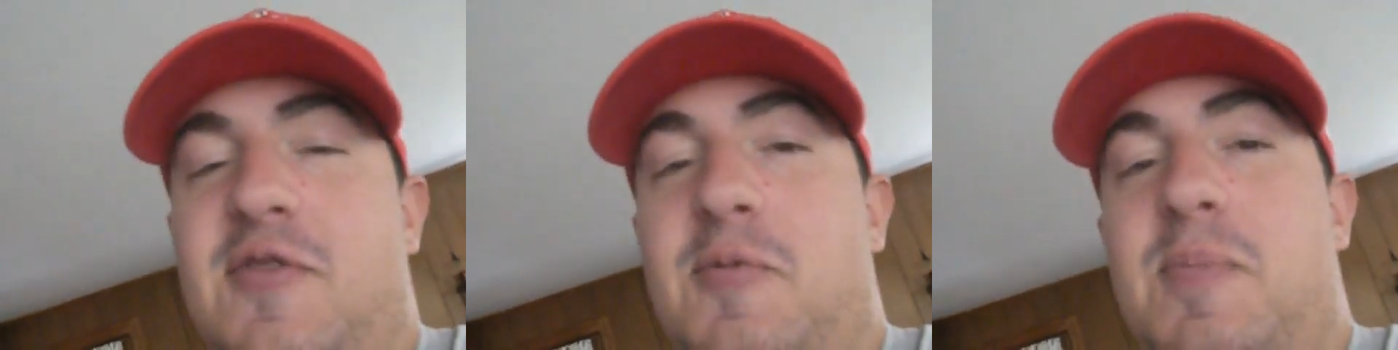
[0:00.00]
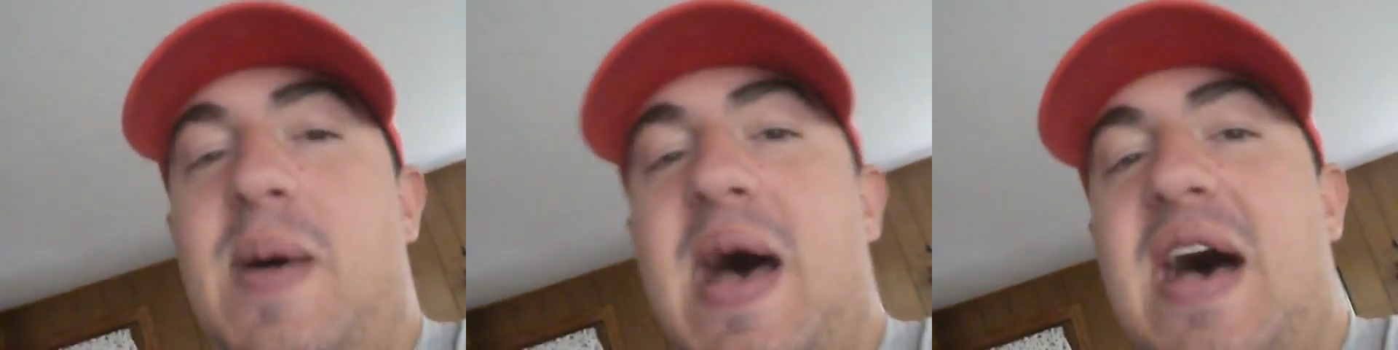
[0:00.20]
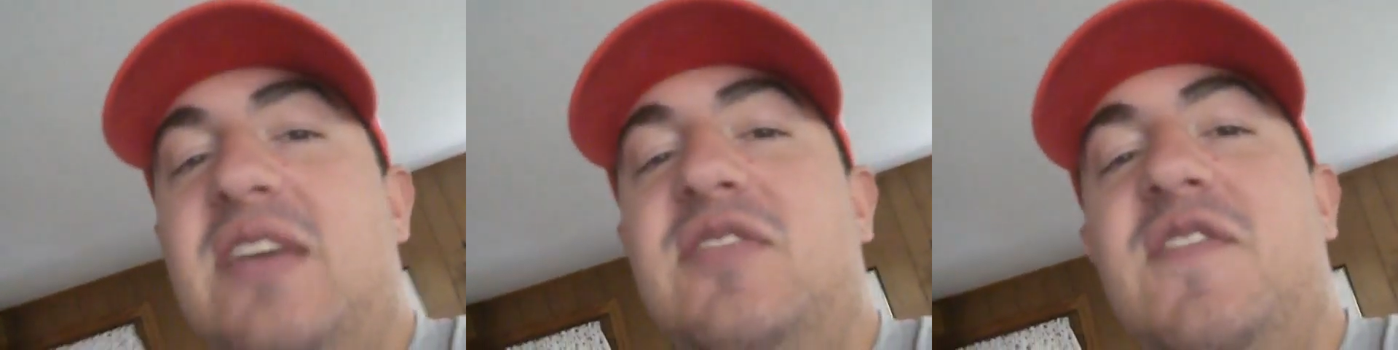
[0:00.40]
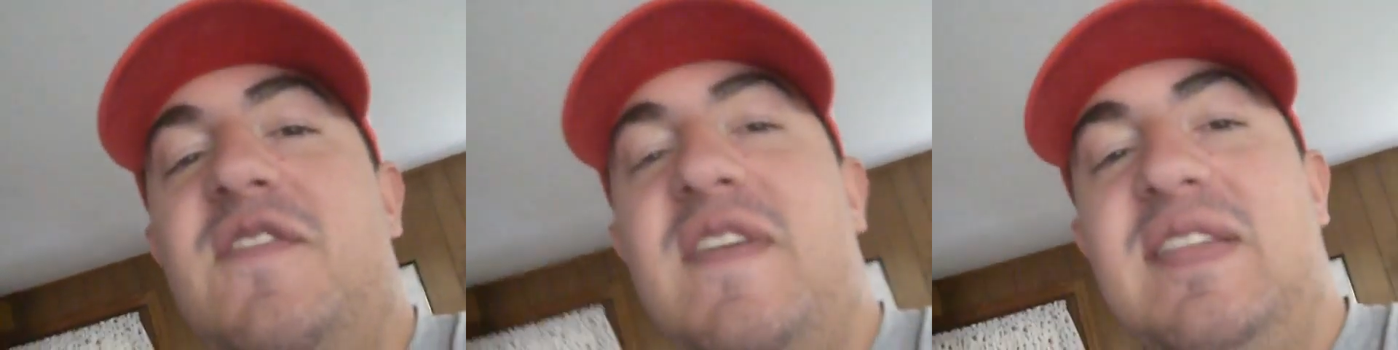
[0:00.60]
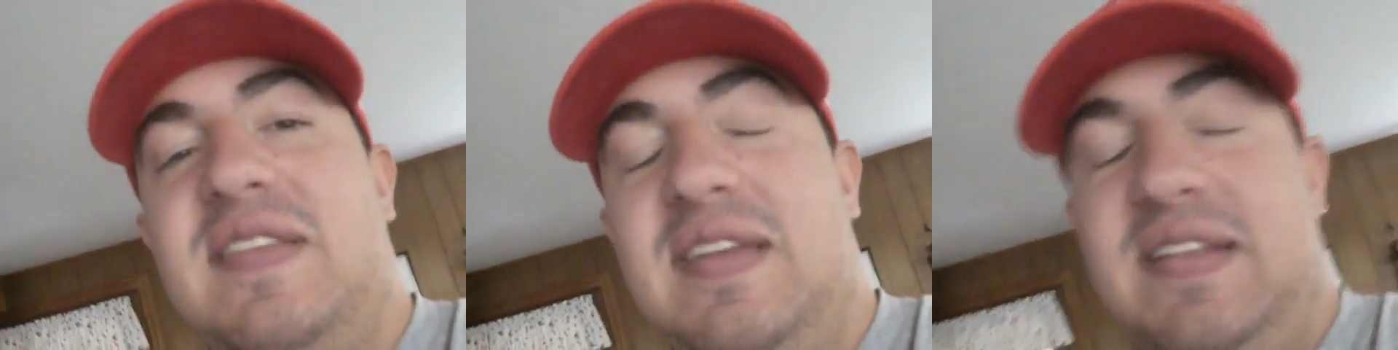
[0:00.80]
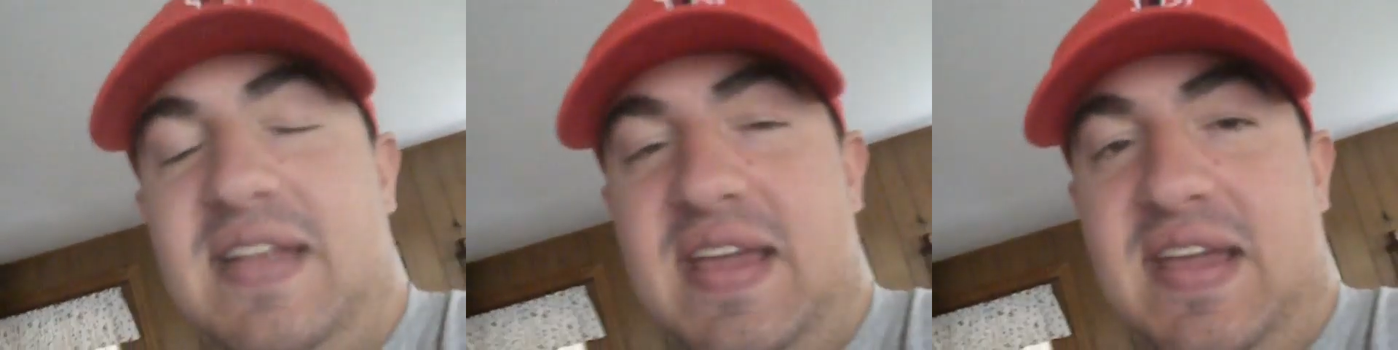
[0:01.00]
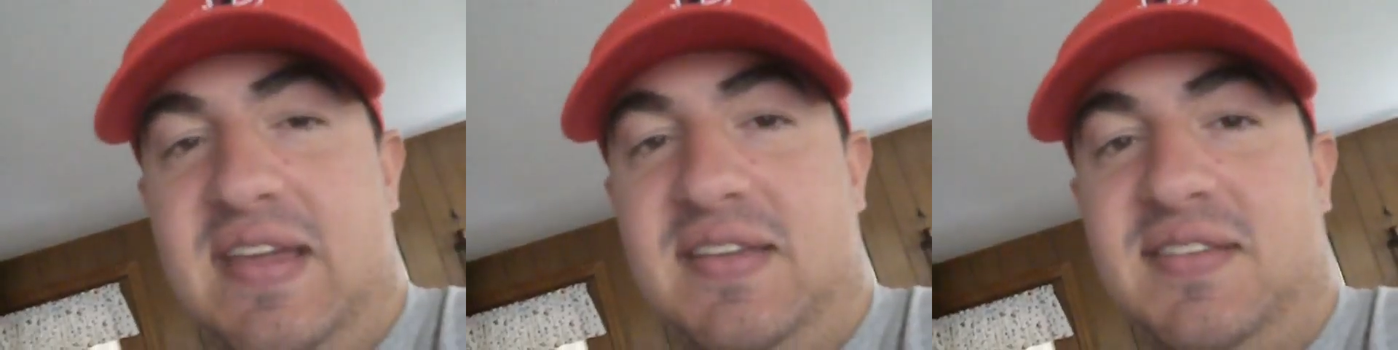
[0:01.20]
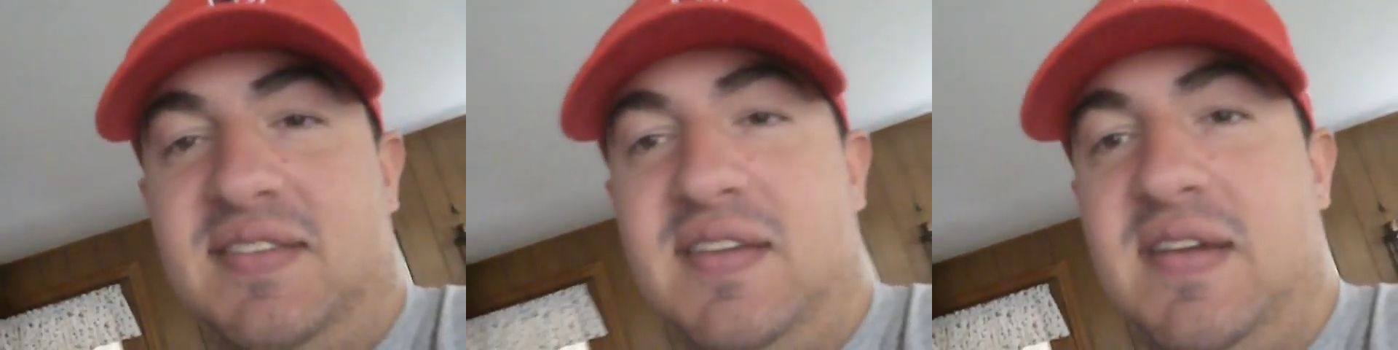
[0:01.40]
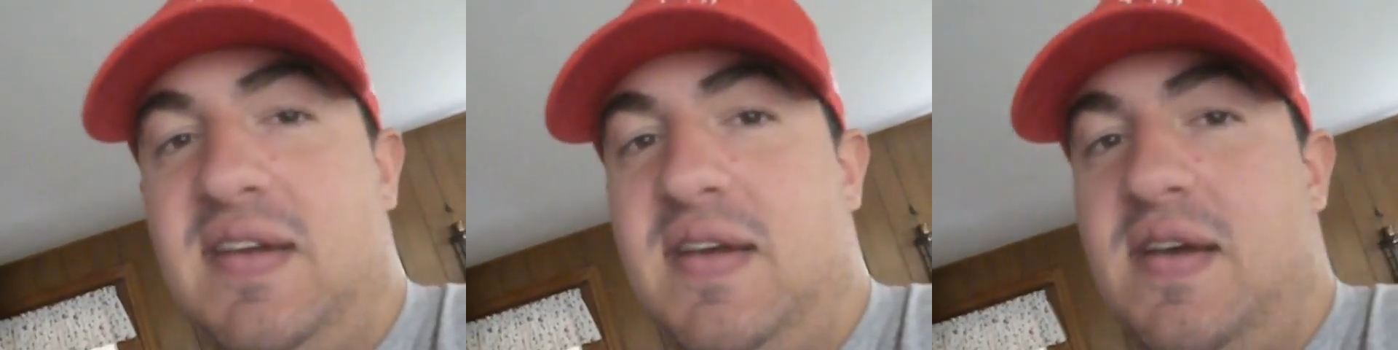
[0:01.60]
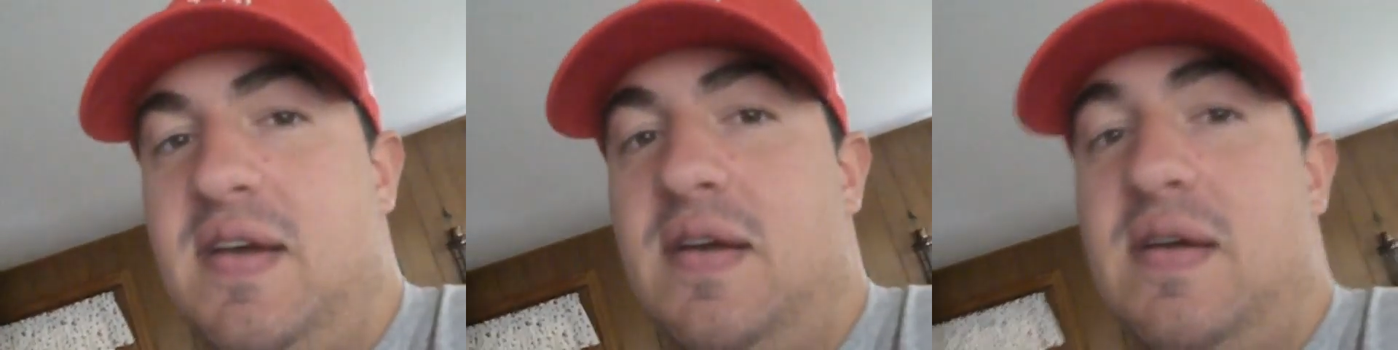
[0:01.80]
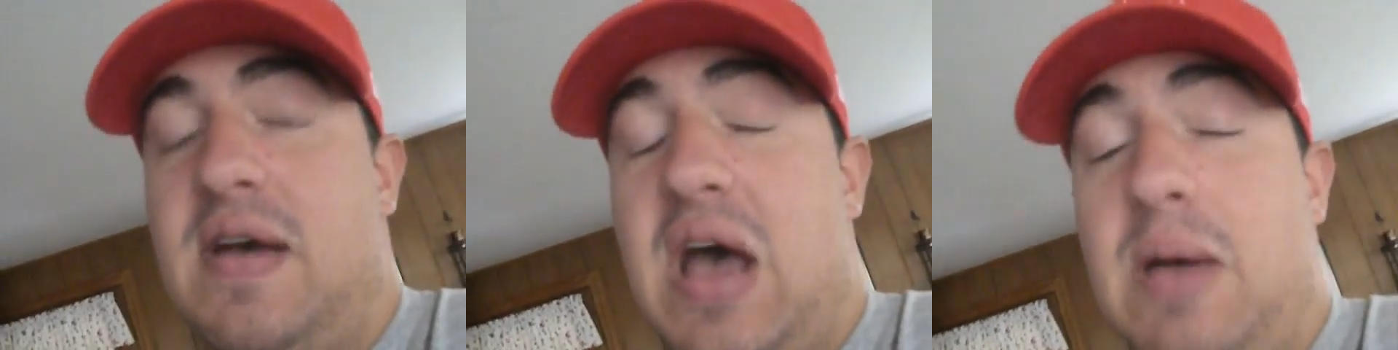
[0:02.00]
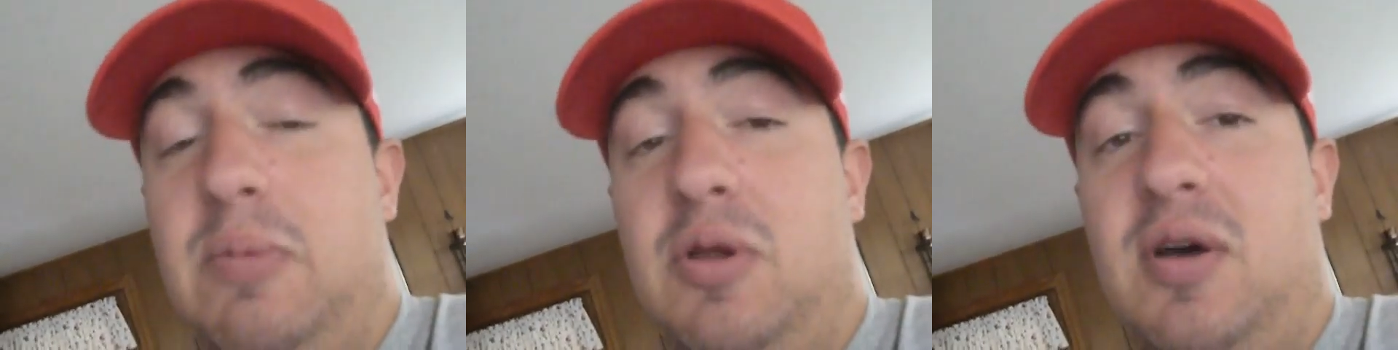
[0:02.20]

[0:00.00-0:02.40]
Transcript: In the past 50 days, I've